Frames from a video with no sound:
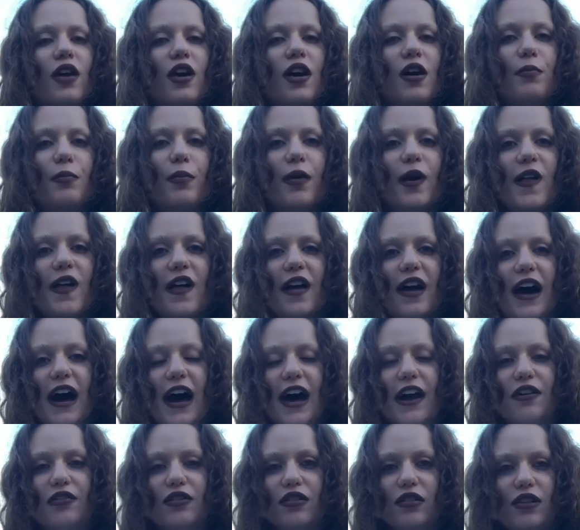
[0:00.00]
But
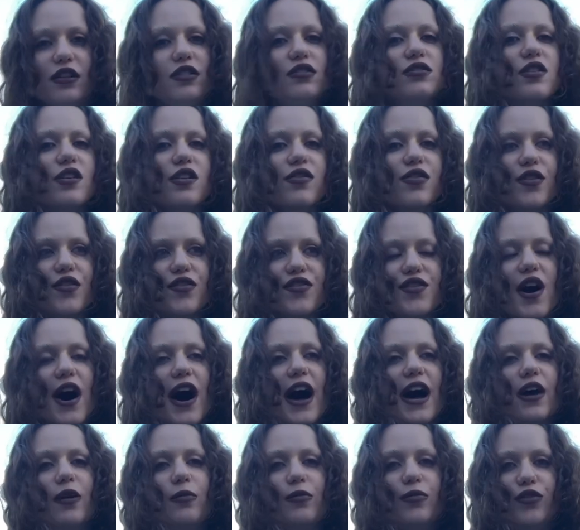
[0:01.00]
I really took the
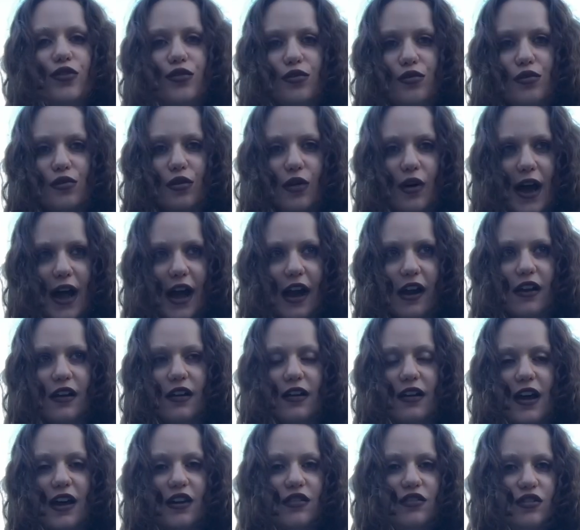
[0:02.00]
time to
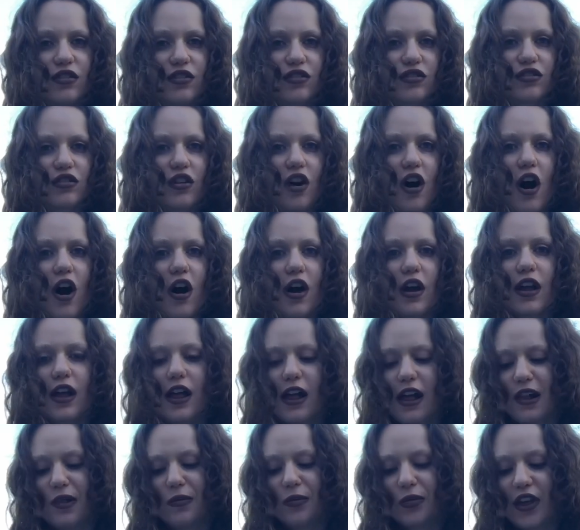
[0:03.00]
analyze the song,
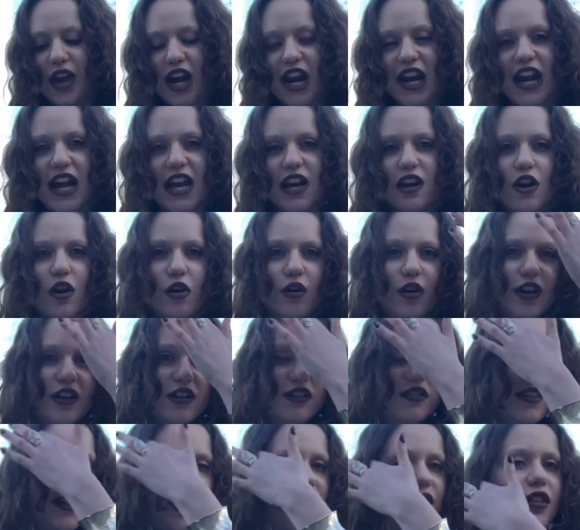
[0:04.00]
and I
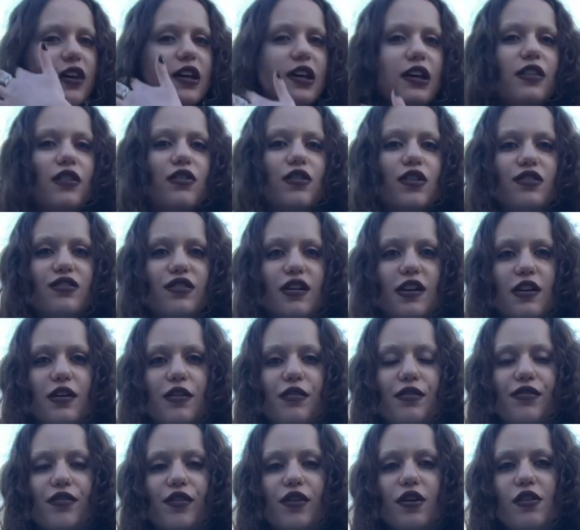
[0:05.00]
noticed that there's like a
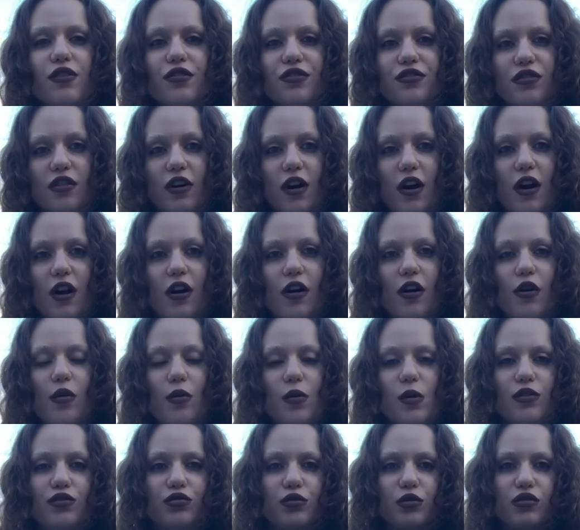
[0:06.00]
full circle,
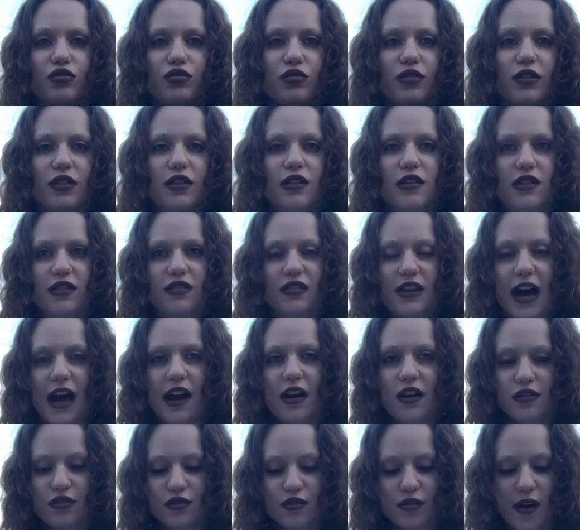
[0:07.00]
which was really
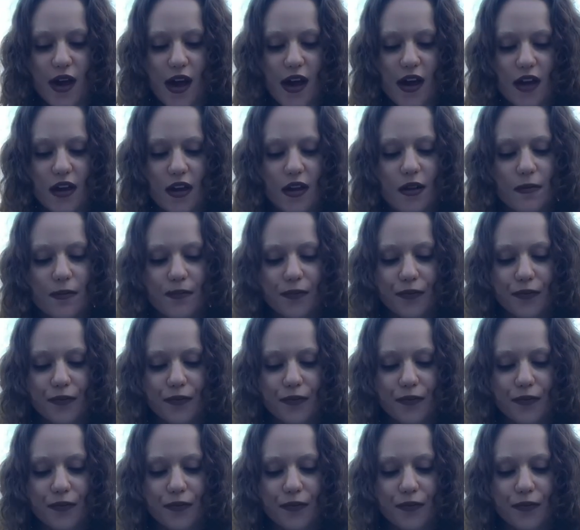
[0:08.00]
satisfying.